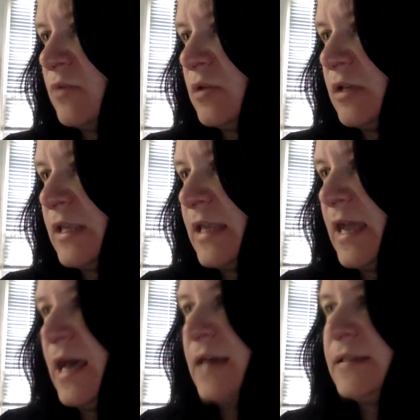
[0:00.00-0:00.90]
we're looking
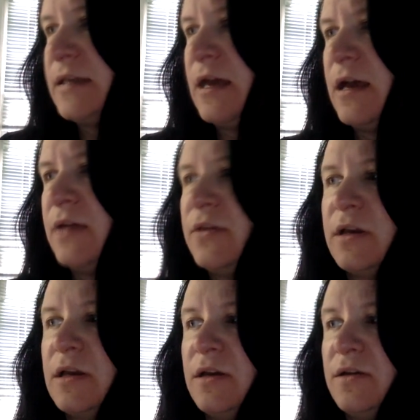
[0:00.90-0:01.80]
at the
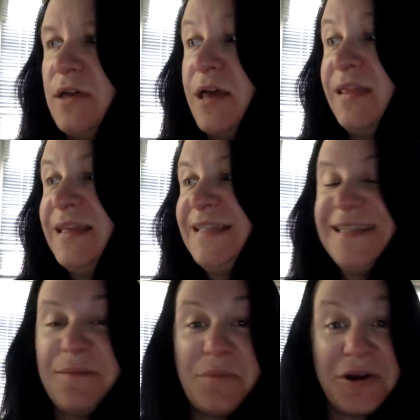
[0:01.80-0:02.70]

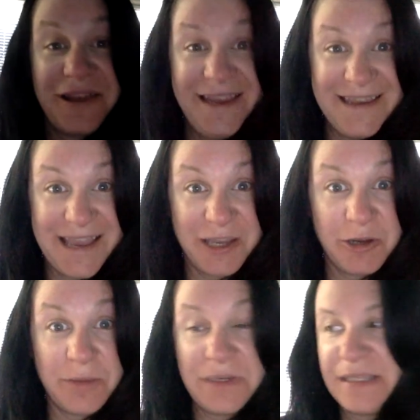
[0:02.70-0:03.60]
illicit market and
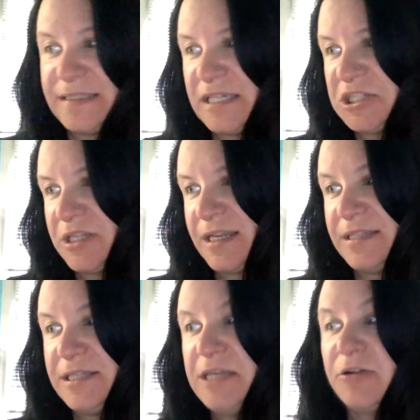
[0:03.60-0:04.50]
criminalization
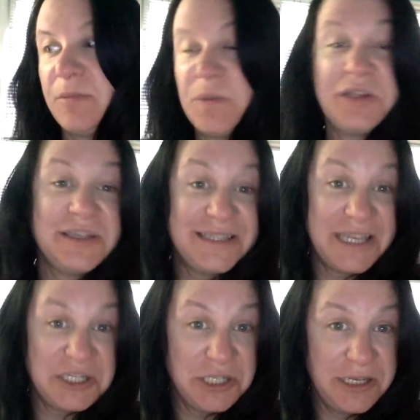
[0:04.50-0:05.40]
and
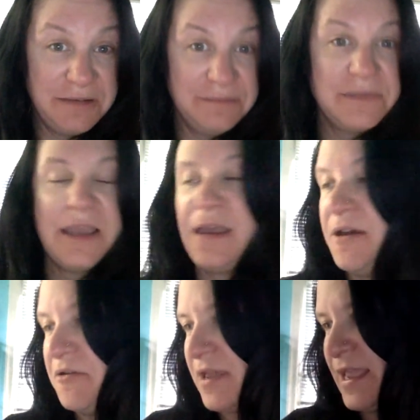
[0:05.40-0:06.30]
decriminalization.
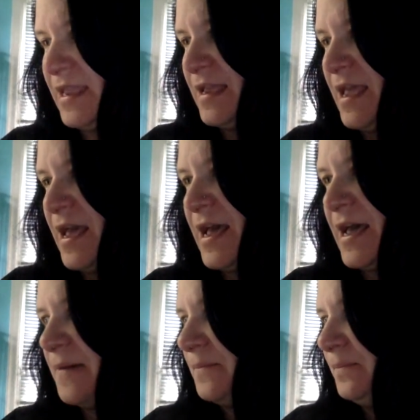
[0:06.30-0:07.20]
Okay.
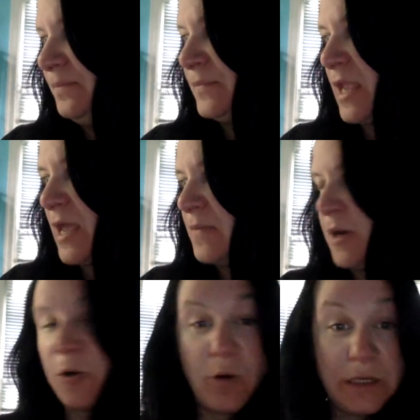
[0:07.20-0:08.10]
And
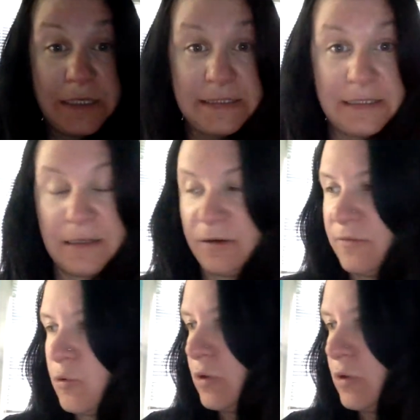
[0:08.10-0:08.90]
marijuana is in there, of